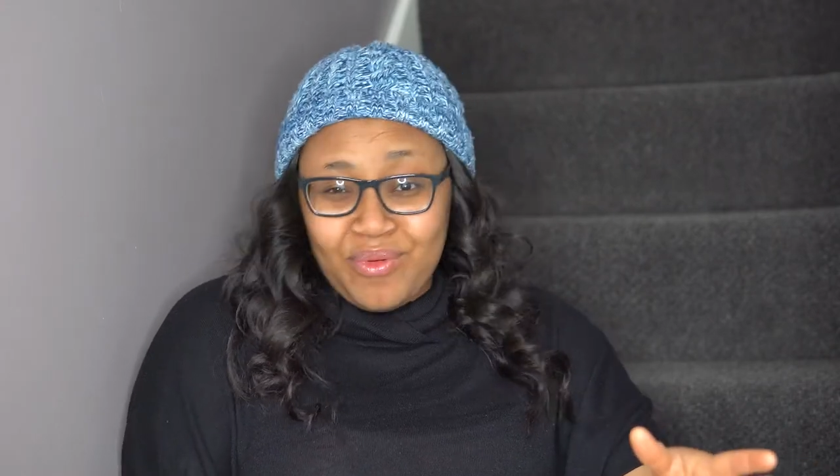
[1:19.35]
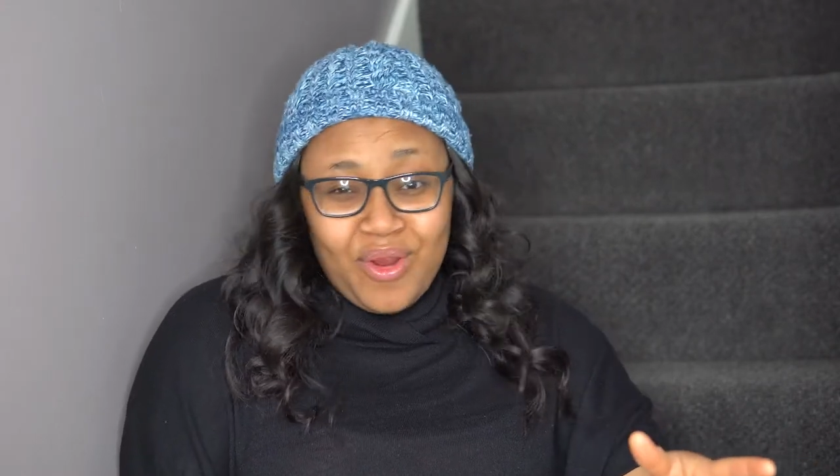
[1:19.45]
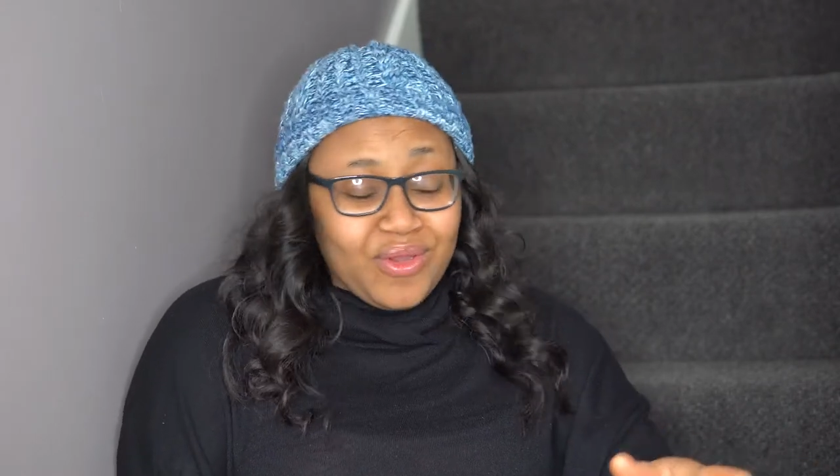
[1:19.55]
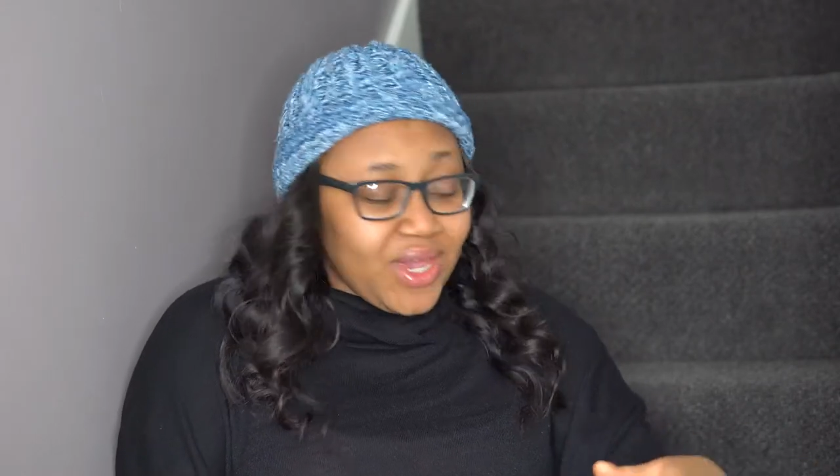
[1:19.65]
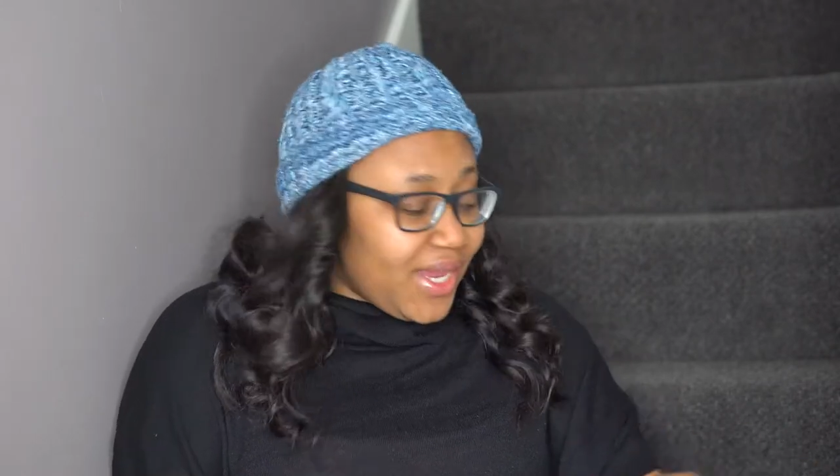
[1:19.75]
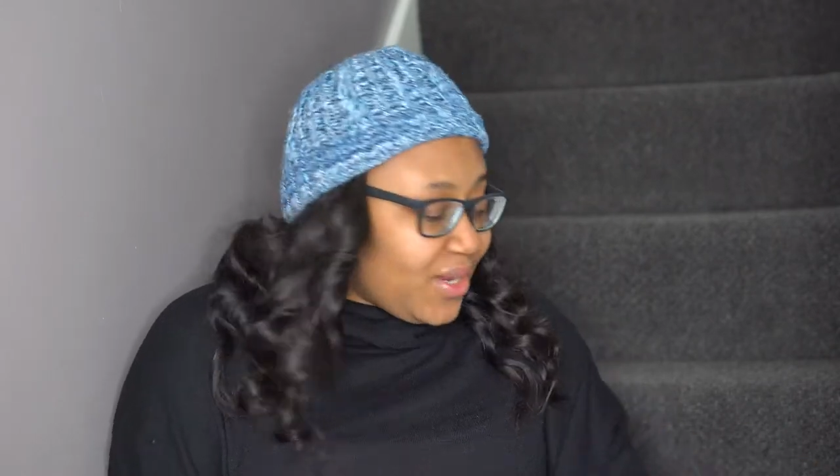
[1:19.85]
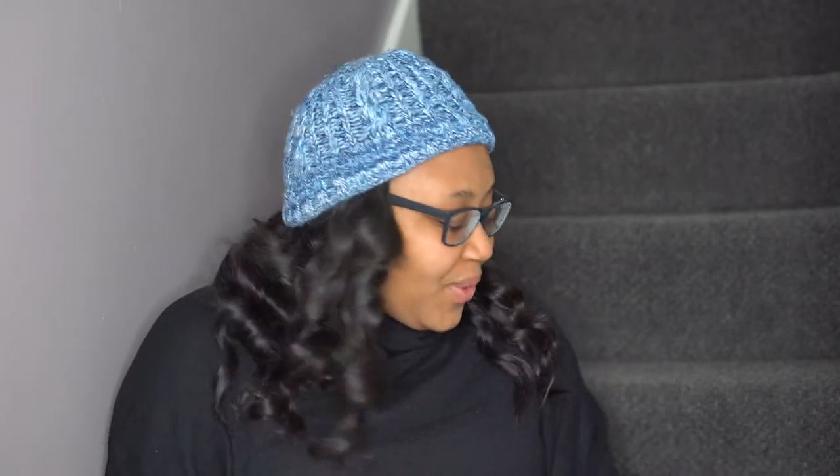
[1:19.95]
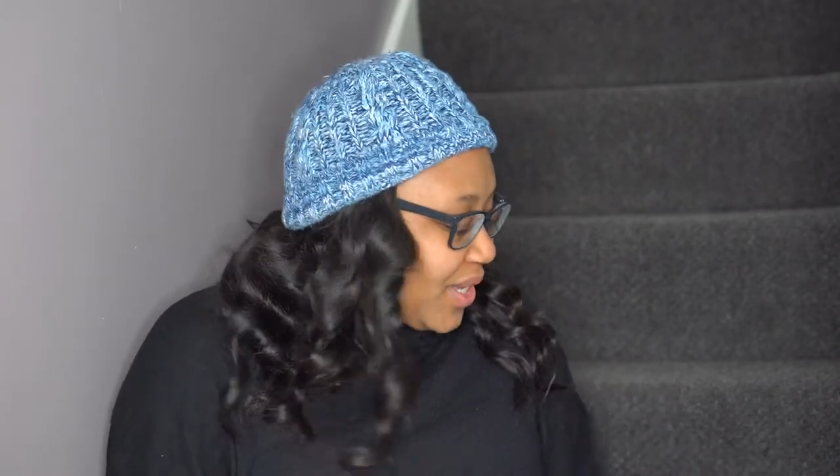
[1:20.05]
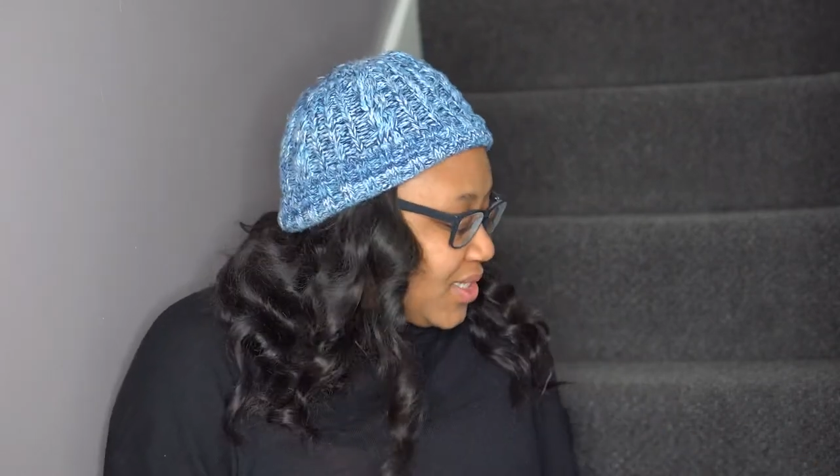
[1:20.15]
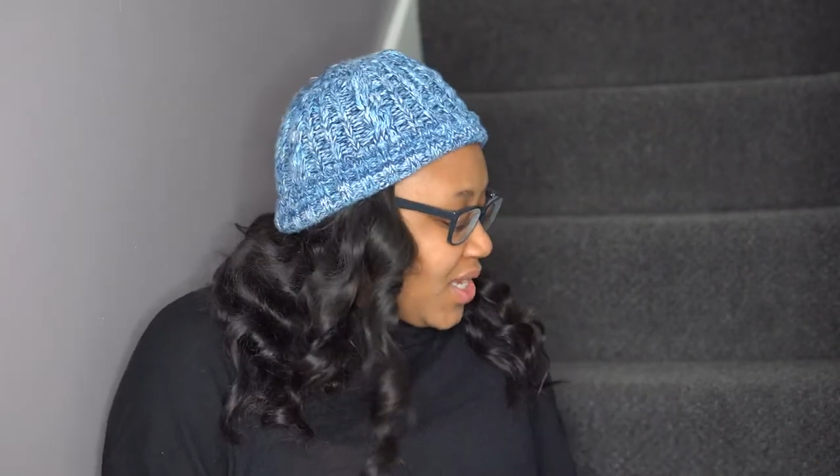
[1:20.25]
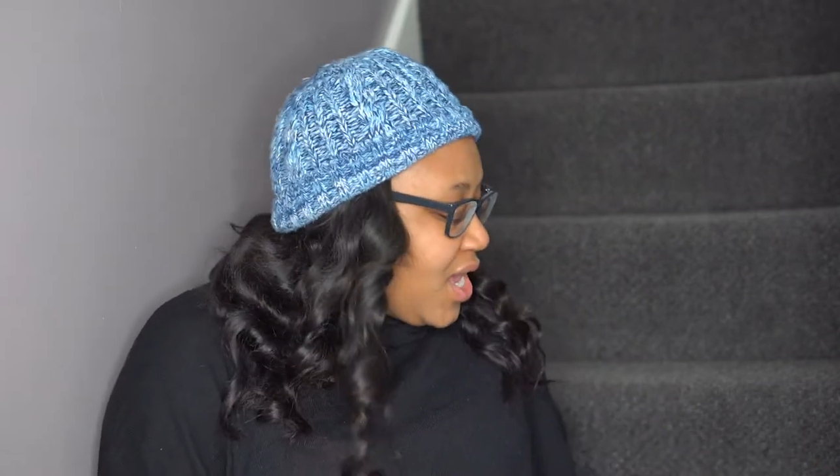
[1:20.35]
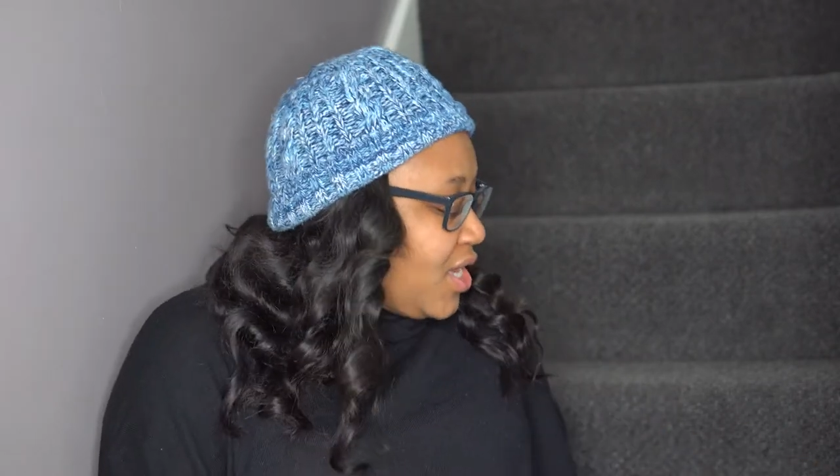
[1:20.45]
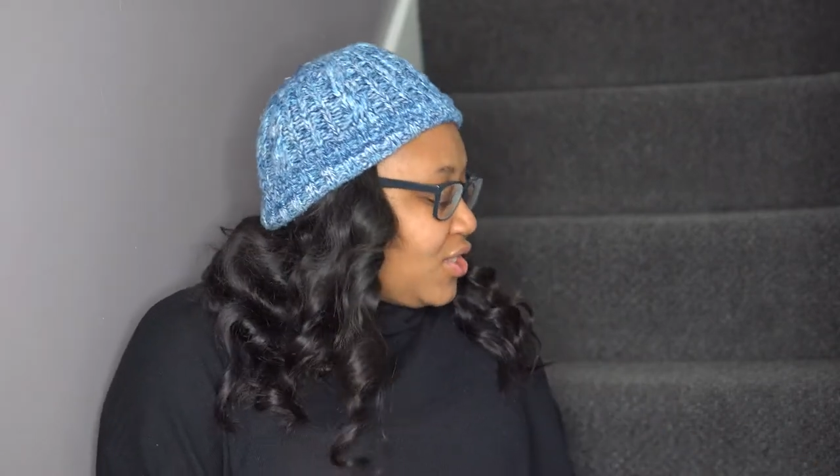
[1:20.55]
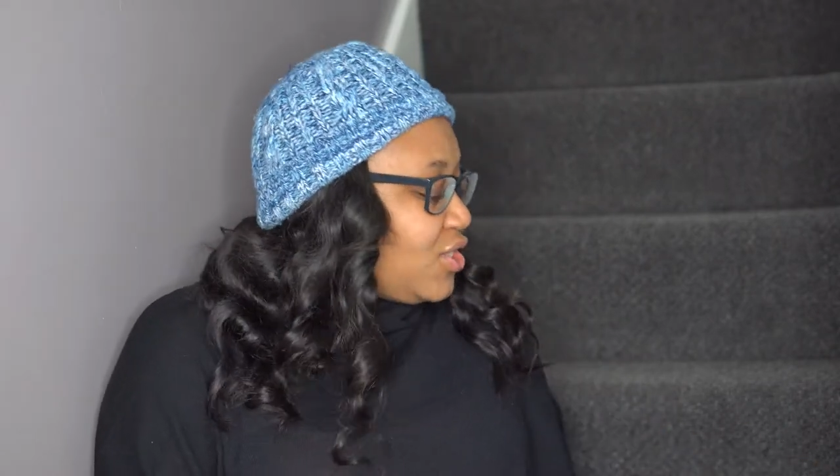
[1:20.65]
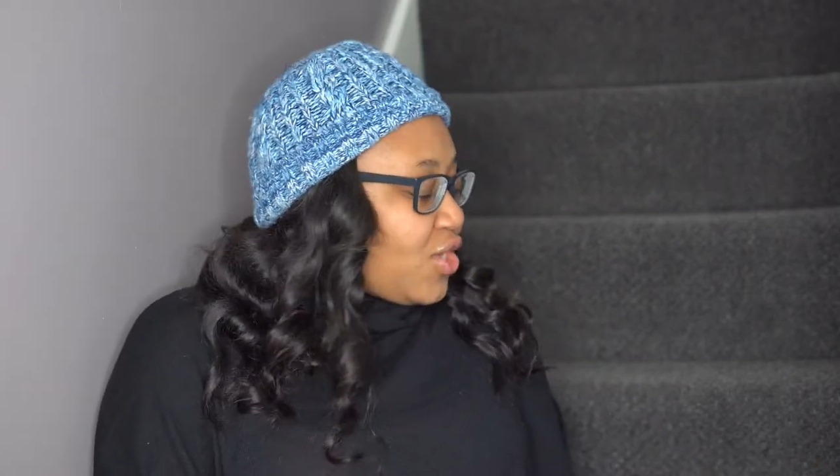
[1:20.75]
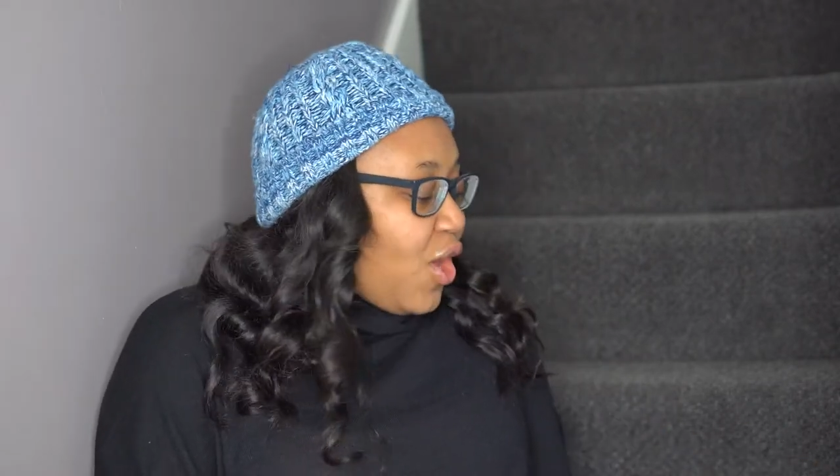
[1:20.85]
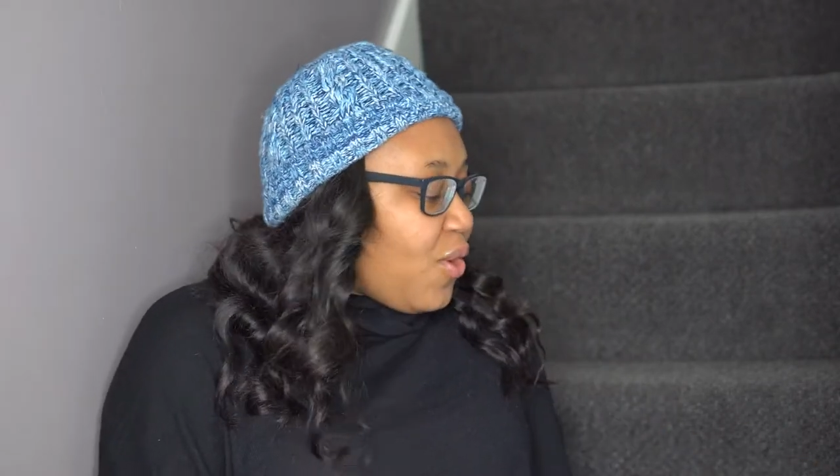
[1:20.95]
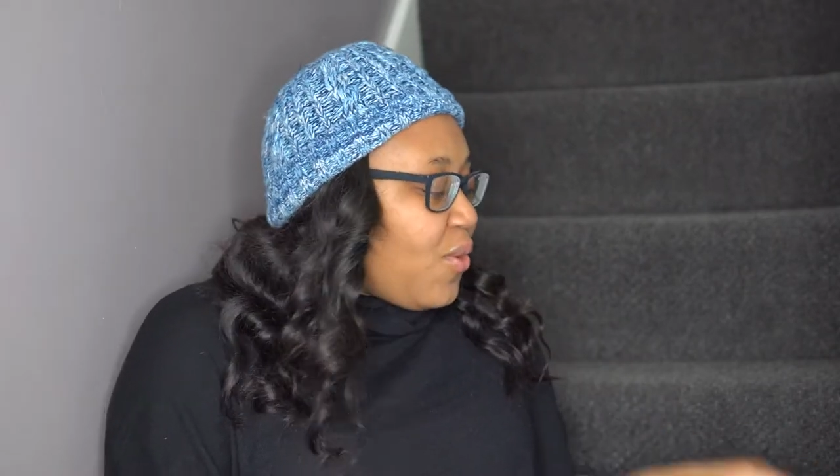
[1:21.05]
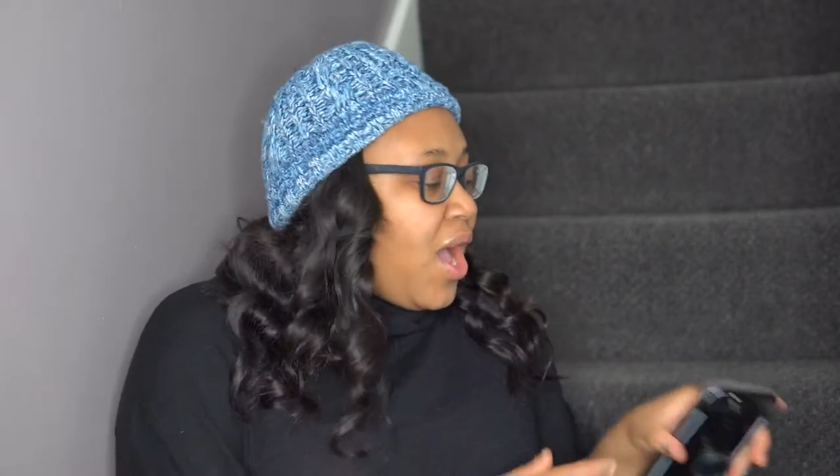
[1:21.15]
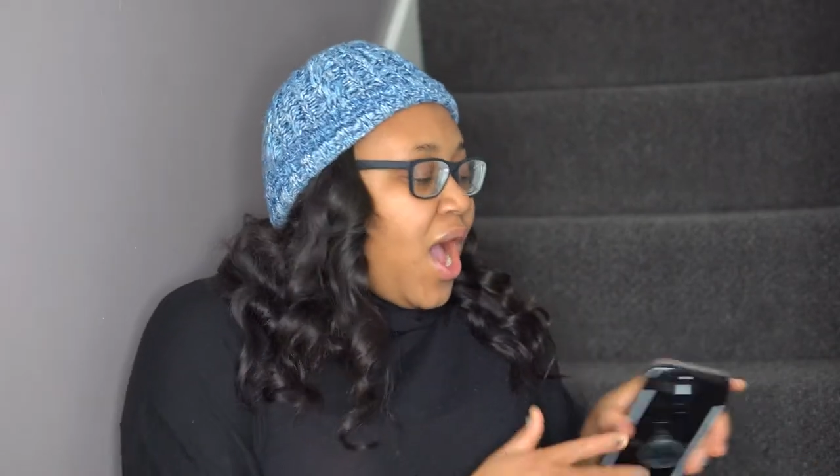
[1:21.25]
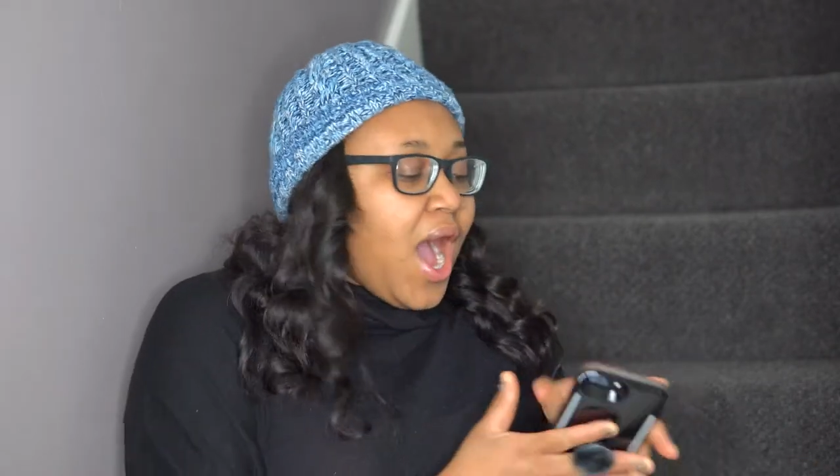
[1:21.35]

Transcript: broke anyways. So